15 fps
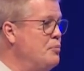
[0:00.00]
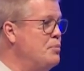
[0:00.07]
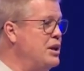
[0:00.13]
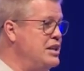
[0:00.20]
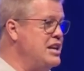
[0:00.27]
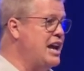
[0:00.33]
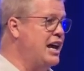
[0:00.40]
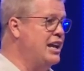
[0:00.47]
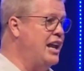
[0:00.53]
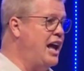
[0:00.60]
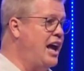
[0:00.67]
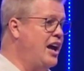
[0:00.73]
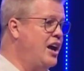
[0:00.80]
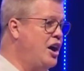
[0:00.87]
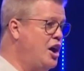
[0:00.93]
But
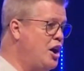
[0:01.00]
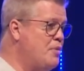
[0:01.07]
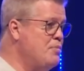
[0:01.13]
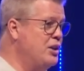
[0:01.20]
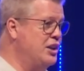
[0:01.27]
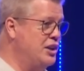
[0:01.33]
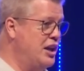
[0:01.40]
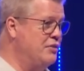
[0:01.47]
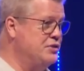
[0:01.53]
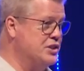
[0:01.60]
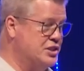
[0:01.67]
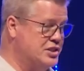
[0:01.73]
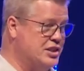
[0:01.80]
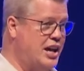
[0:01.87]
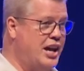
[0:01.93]
yet, humble enough
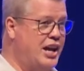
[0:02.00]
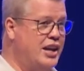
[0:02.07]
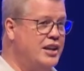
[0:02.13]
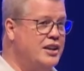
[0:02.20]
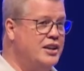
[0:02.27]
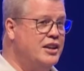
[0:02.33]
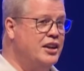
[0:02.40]
to say,